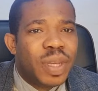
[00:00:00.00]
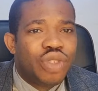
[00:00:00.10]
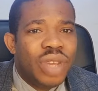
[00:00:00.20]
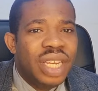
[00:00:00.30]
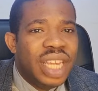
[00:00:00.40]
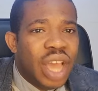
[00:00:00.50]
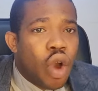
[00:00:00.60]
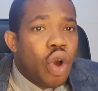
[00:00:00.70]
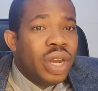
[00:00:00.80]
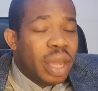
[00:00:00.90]
between
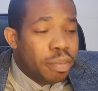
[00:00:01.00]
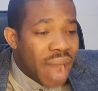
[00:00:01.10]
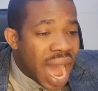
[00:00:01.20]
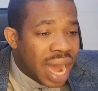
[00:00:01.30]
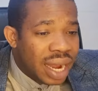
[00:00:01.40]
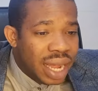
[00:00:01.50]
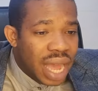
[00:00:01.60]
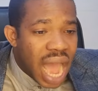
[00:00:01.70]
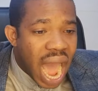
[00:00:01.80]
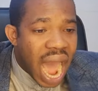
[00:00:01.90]
the man
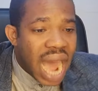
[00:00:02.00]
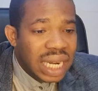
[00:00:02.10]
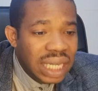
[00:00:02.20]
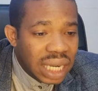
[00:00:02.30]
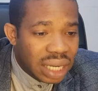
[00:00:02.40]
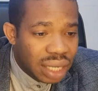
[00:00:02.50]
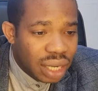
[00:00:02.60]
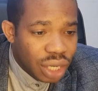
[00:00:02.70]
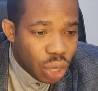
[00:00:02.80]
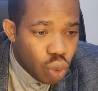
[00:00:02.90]
and
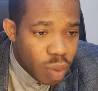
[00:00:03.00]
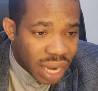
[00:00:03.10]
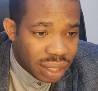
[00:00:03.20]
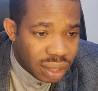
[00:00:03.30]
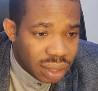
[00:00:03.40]
the woman.